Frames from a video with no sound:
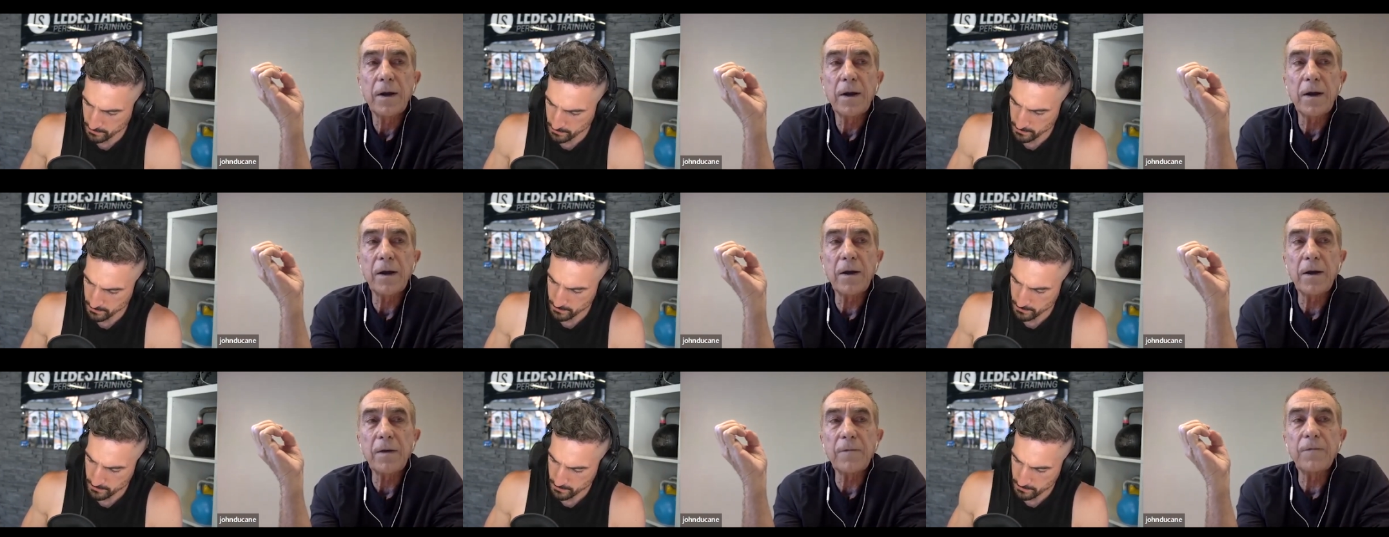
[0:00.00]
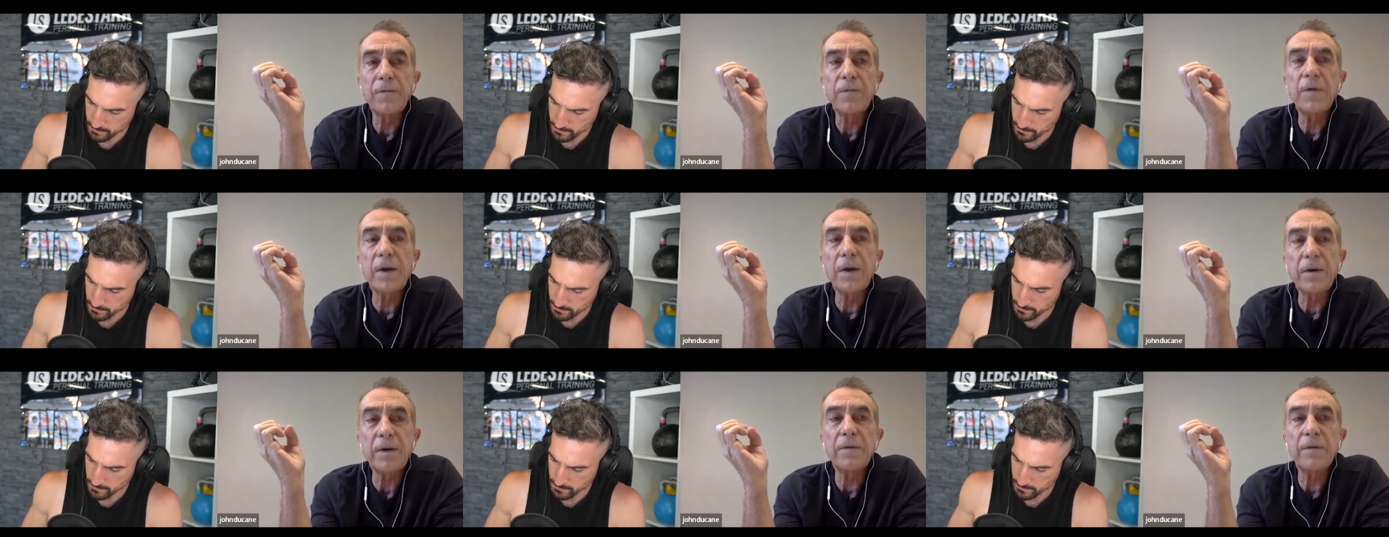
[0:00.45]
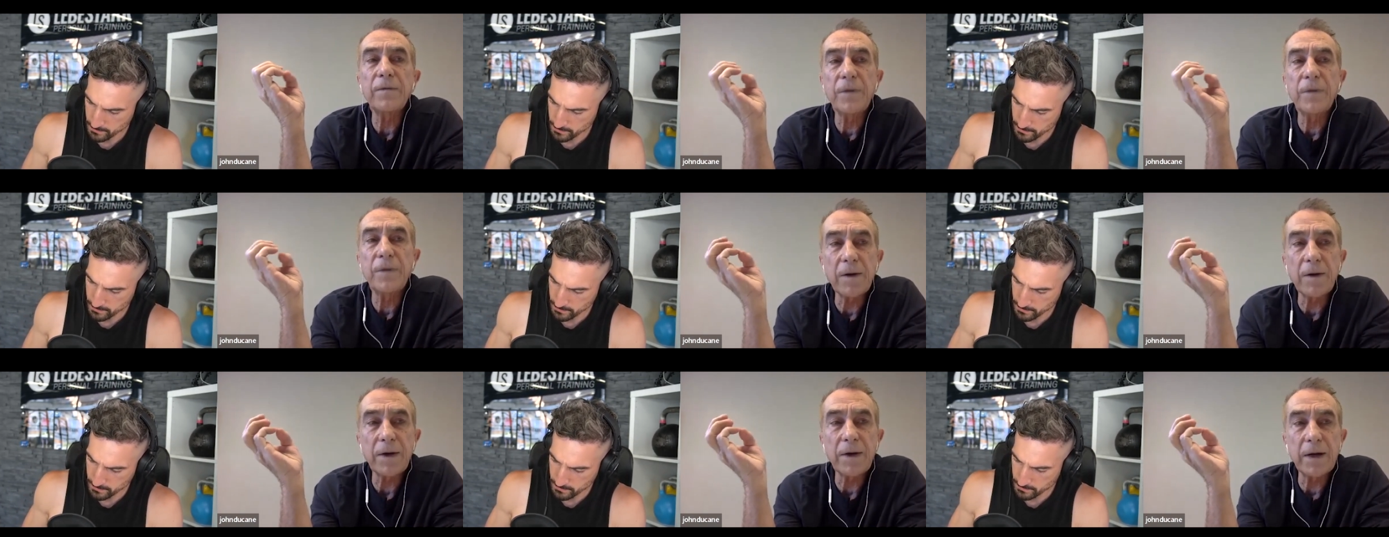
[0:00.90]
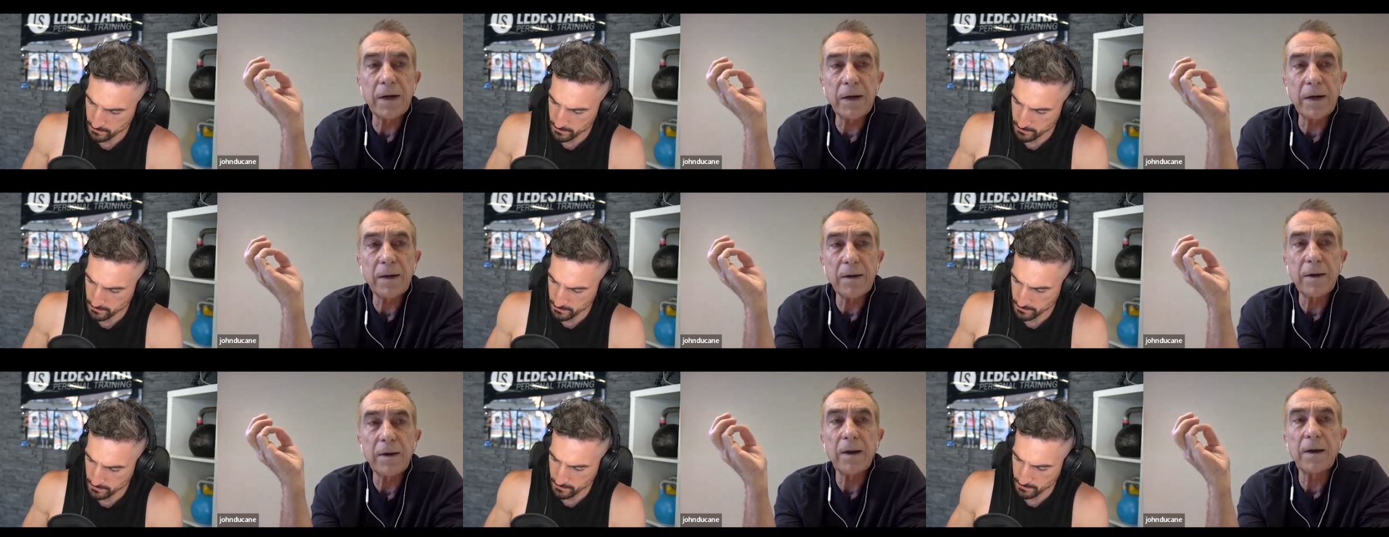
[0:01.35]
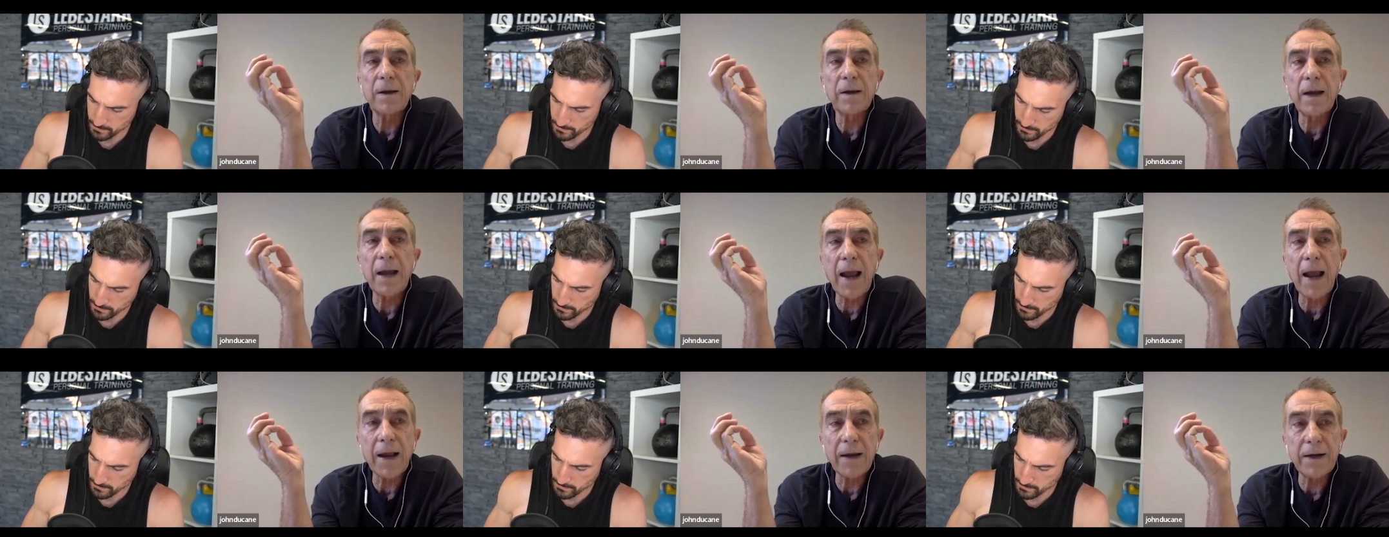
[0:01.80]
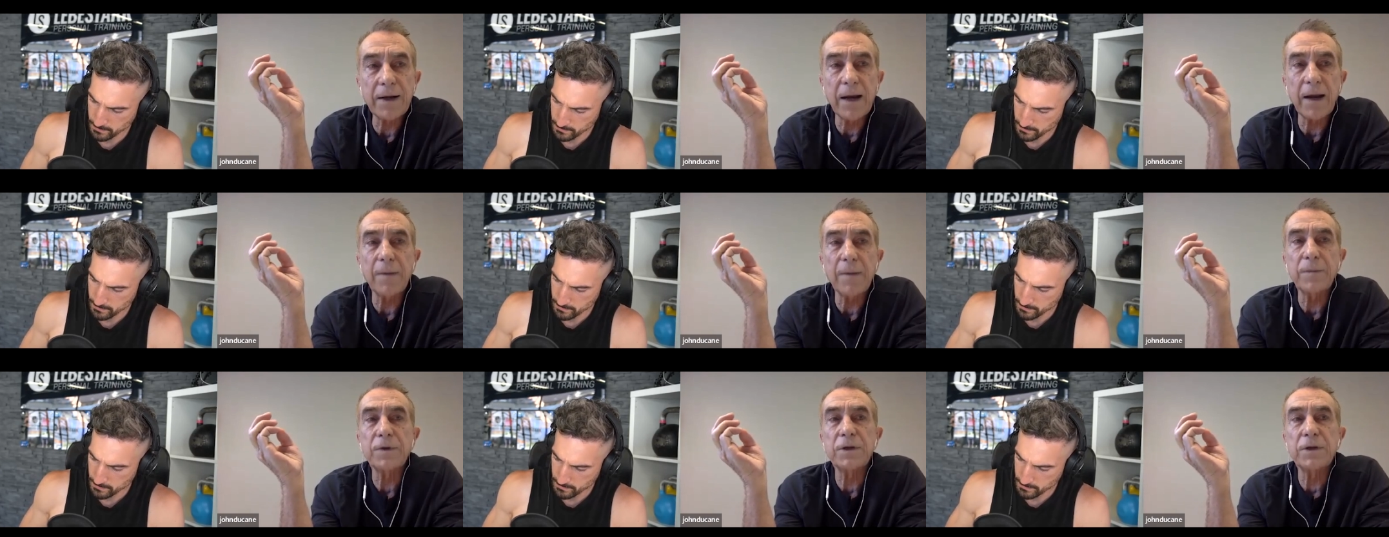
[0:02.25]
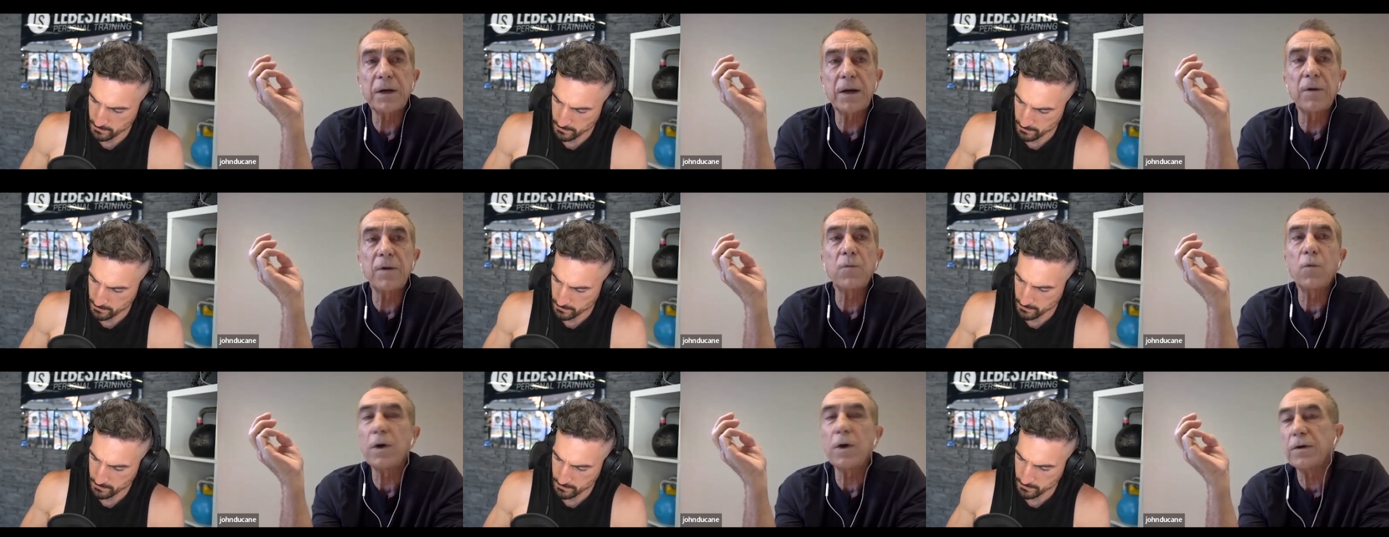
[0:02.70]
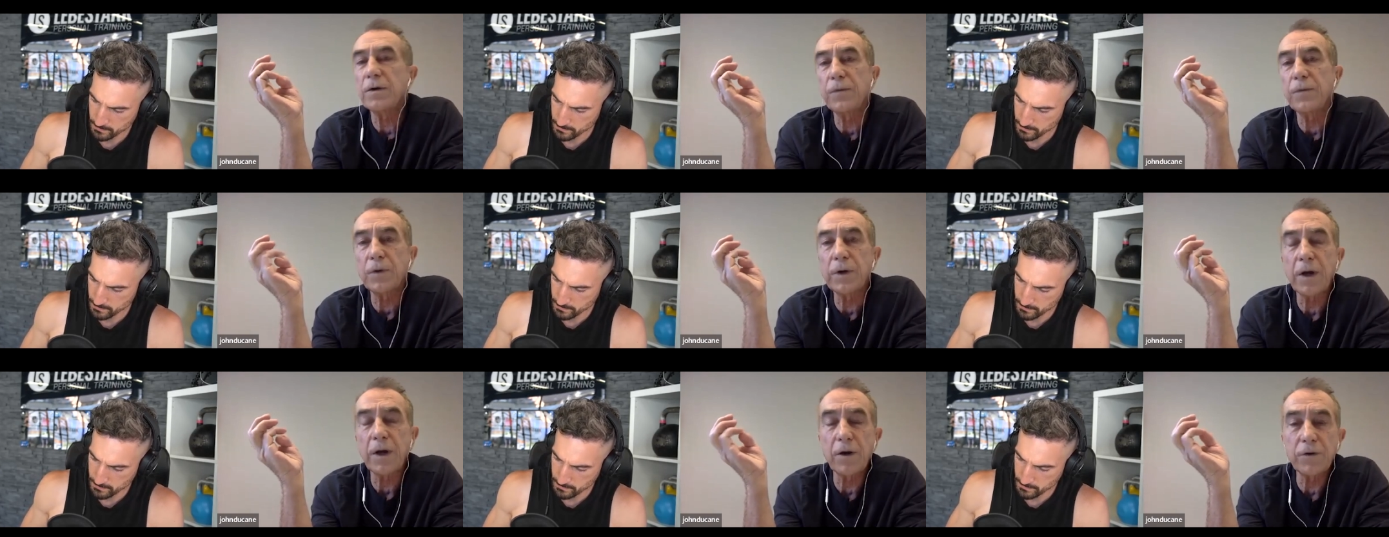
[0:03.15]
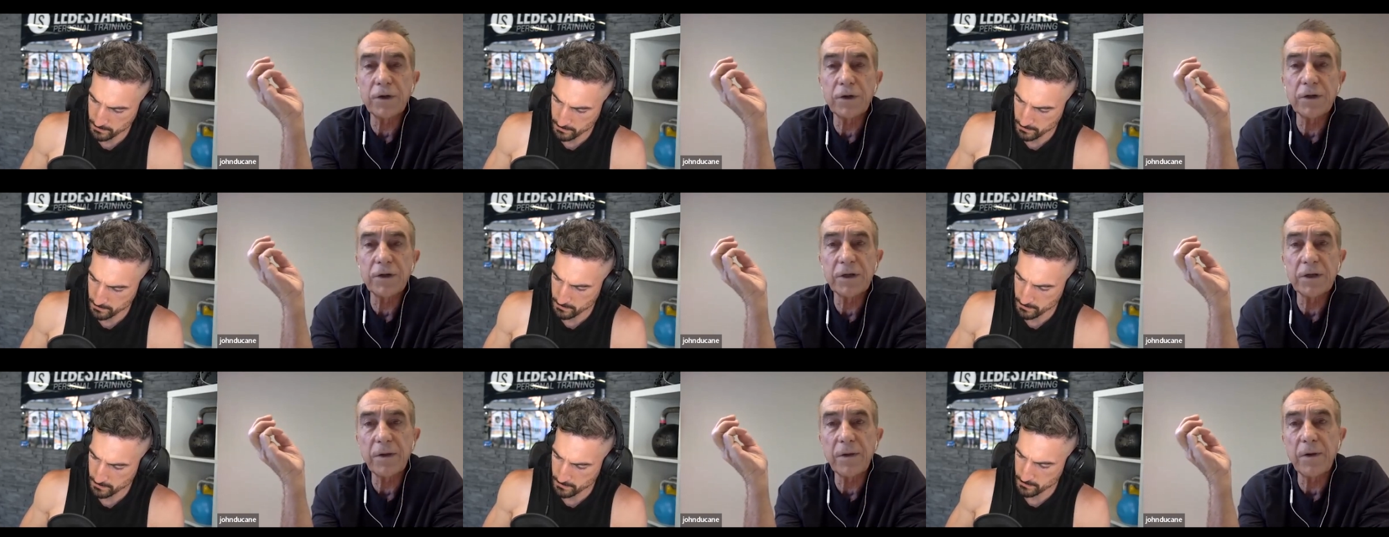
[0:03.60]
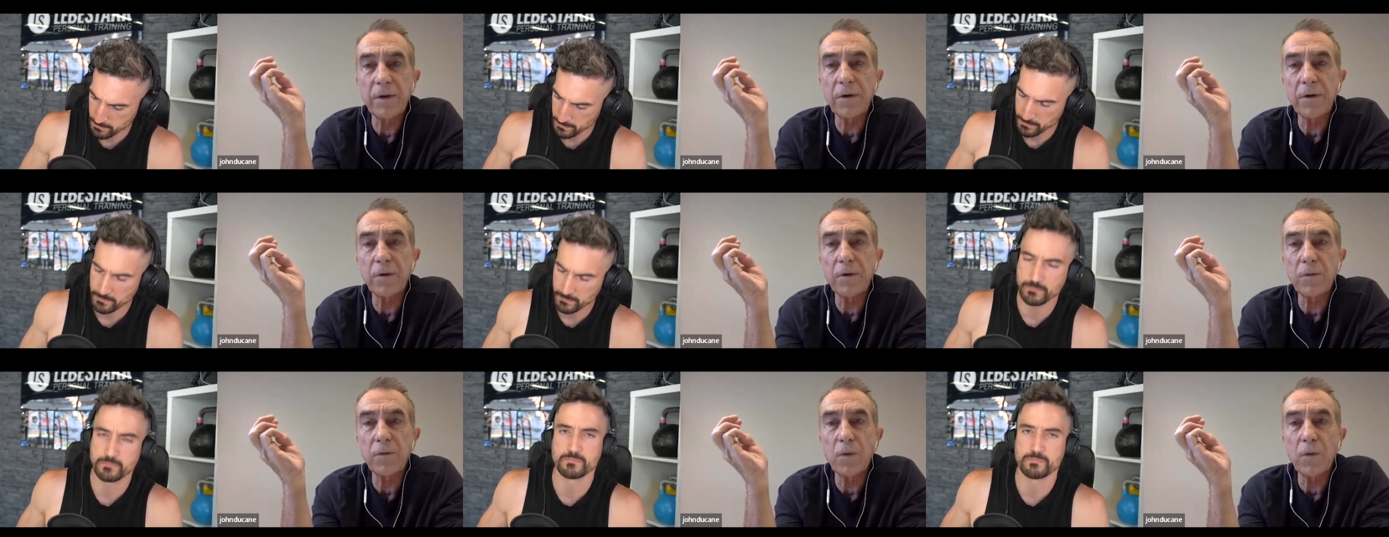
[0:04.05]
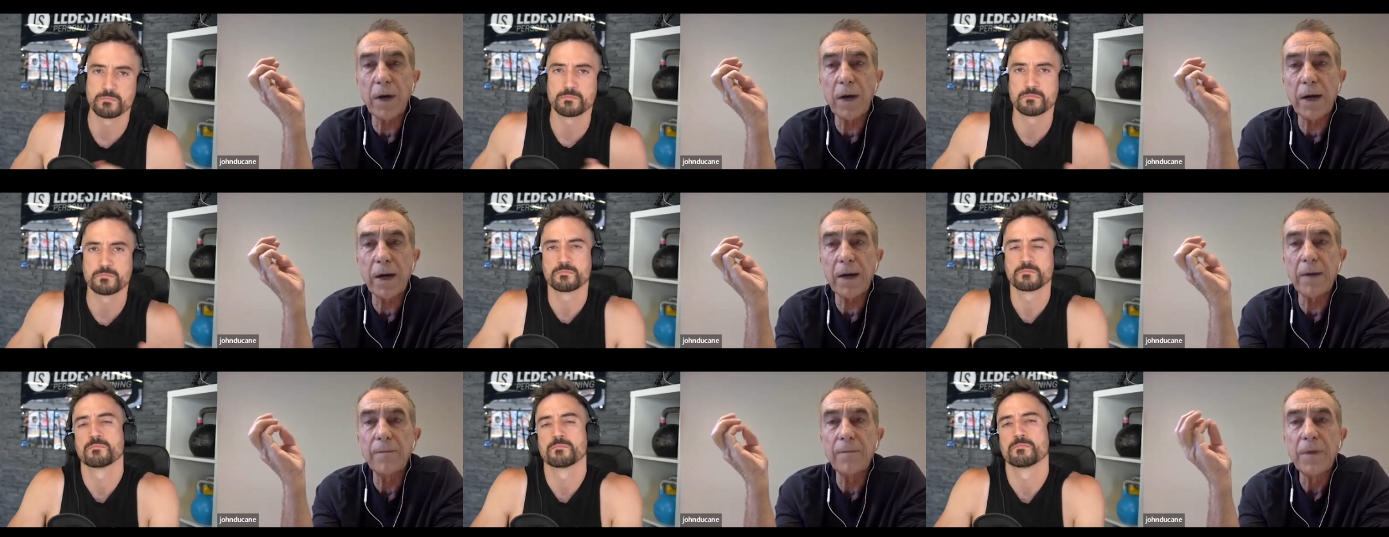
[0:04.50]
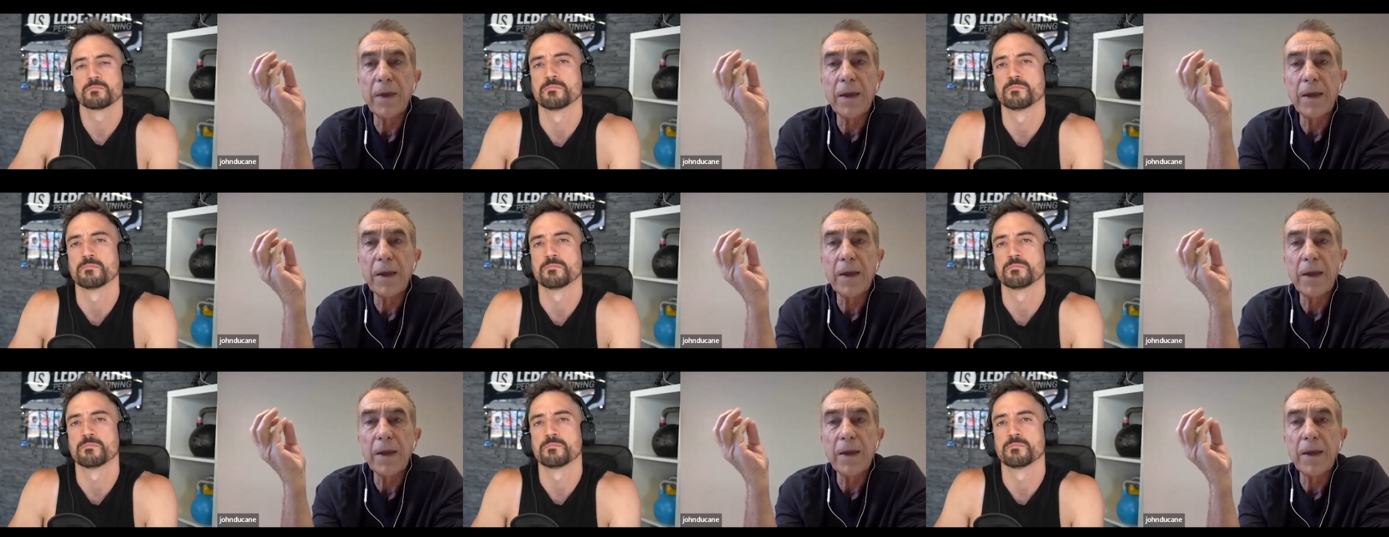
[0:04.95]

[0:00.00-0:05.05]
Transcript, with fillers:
Speaker 1: um, very, very adept and wonderful coaches in their own way.